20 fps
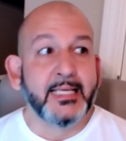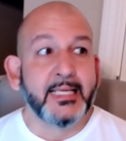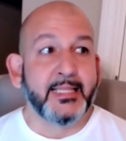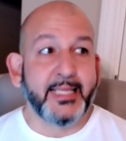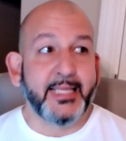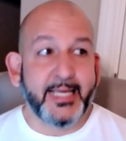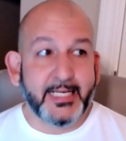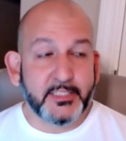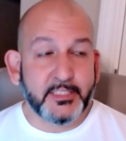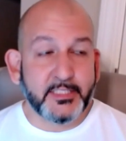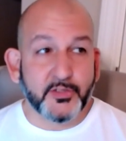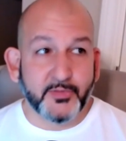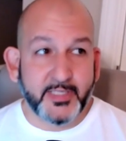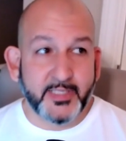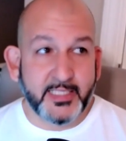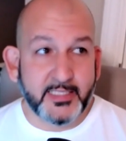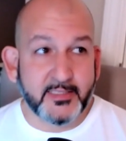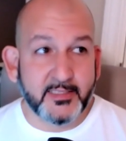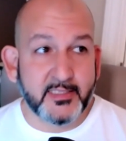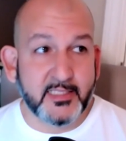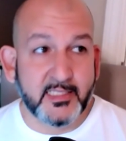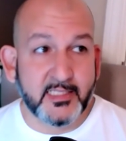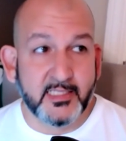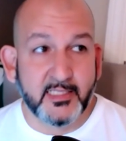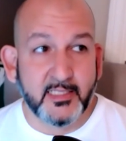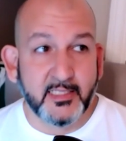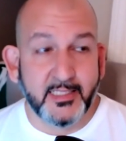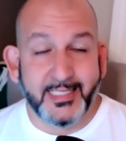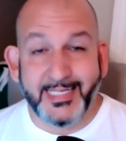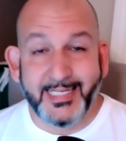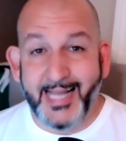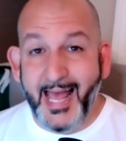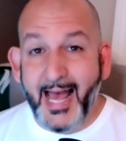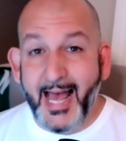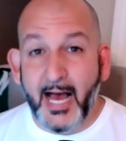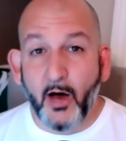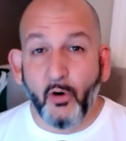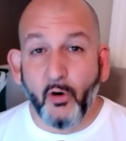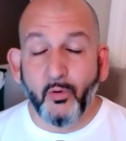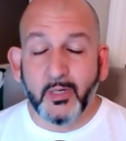The answer is
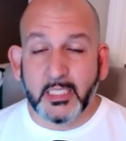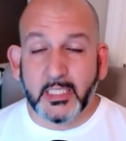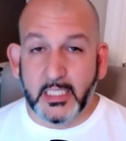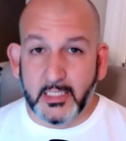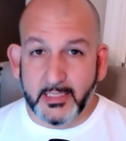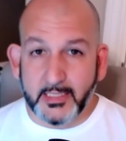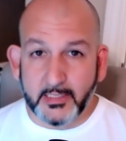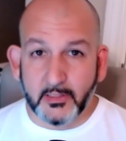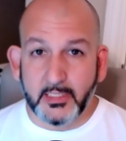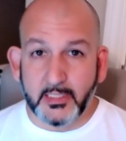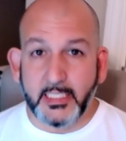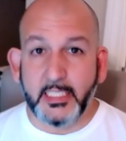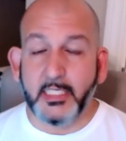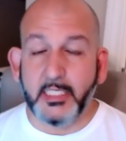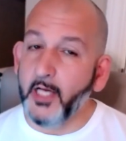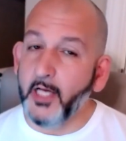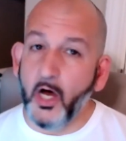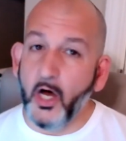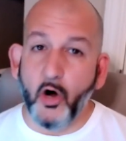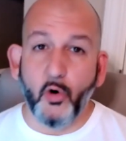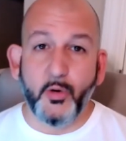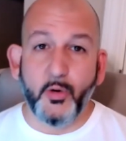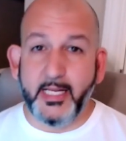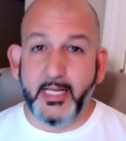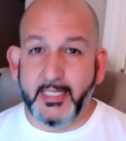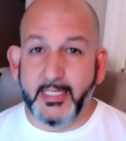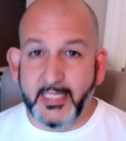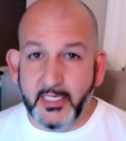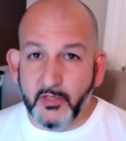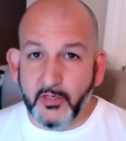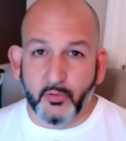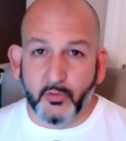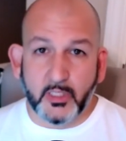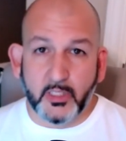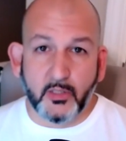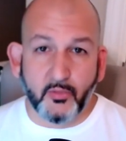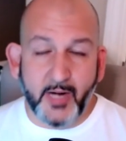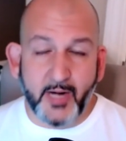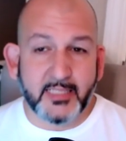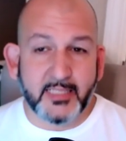now, clearly, no, he didn't
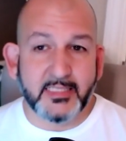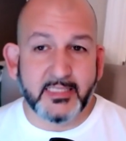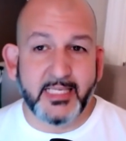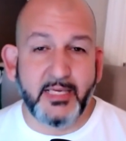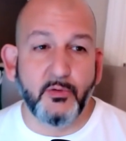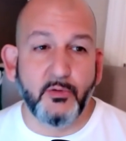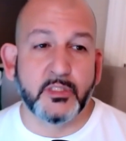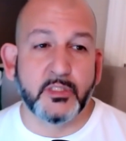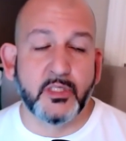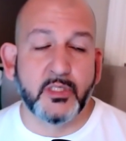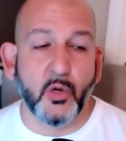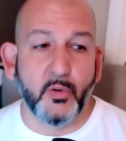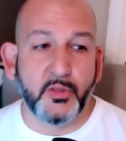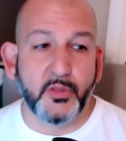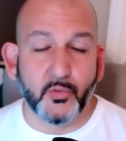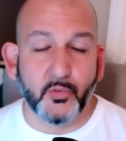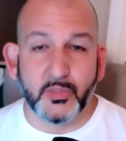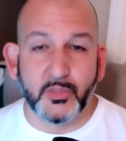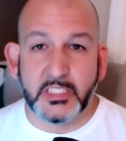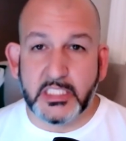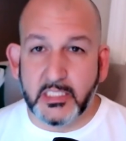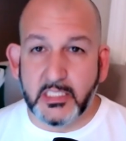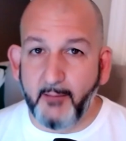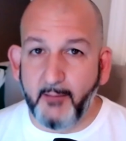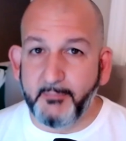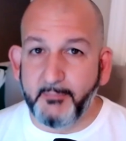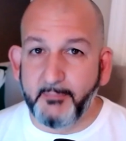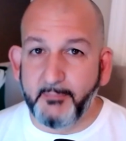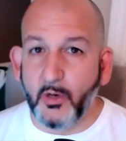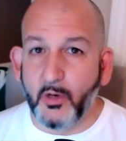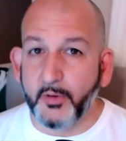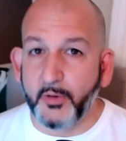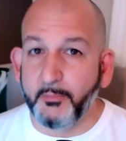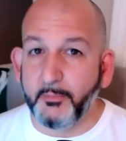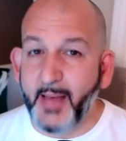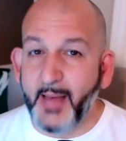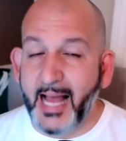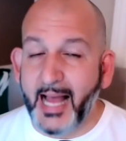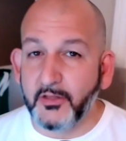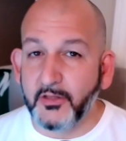regress. He was going through a slump and going
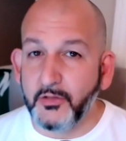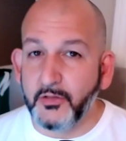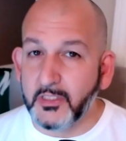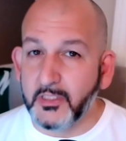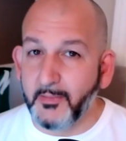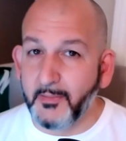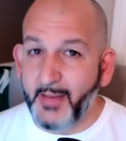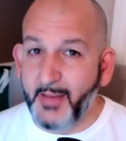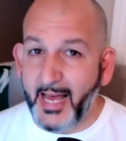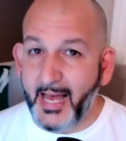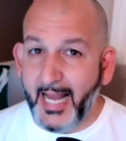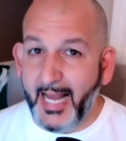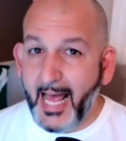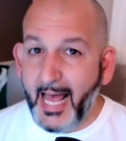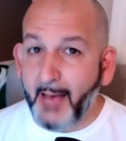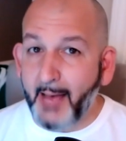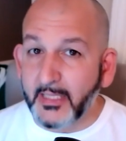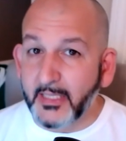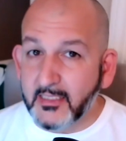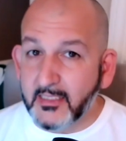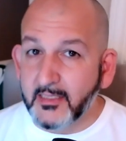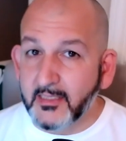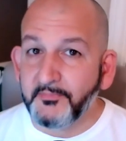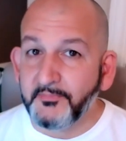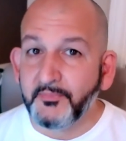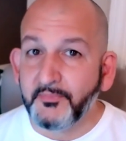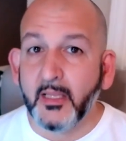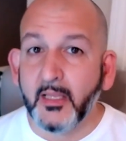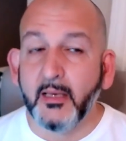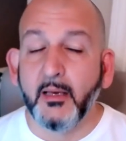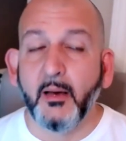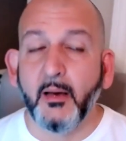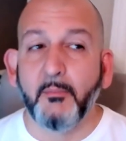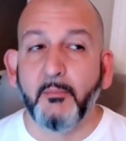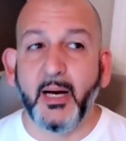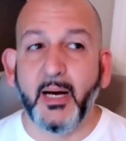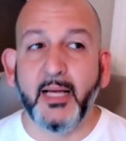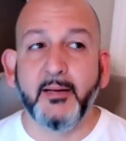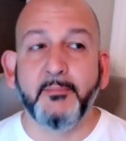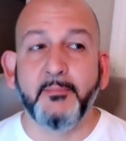back to some bad habits.
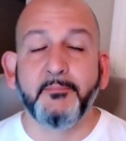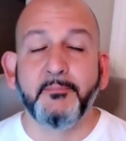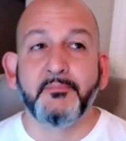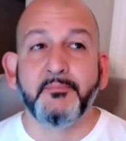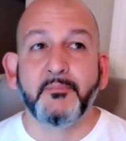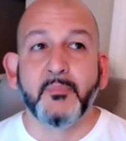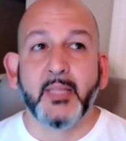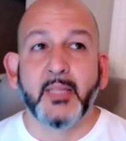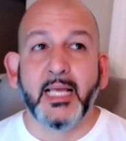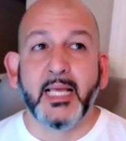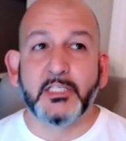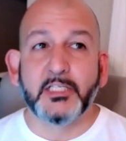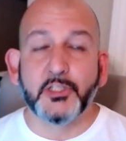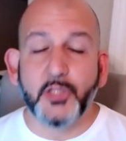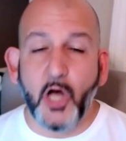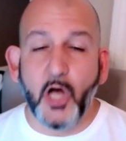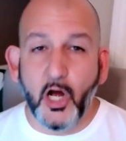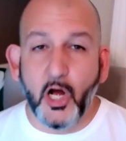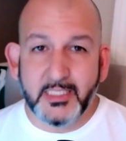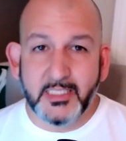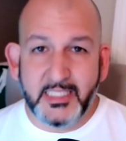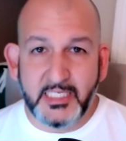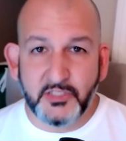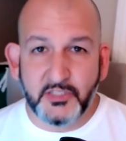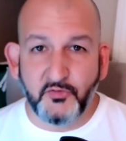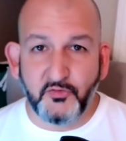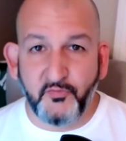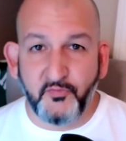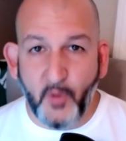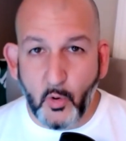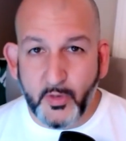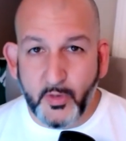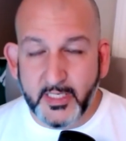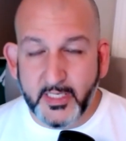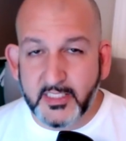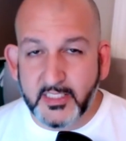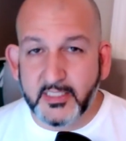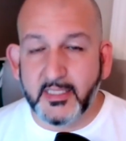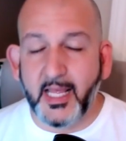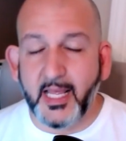But as long as he's
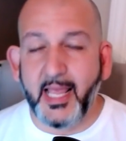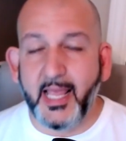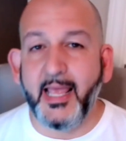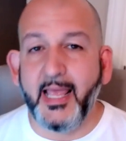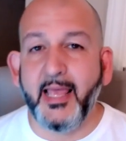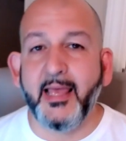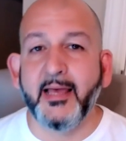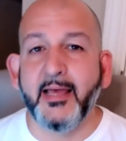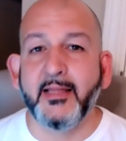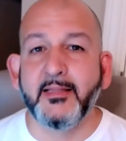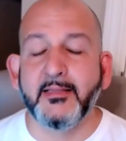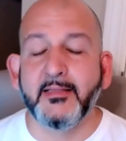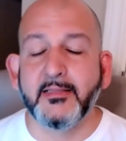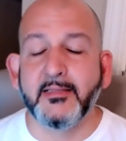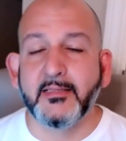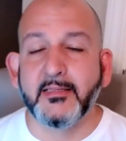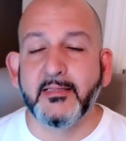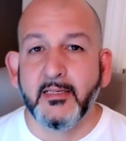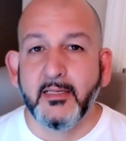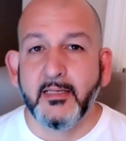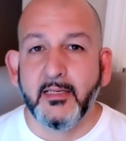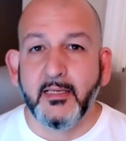focused and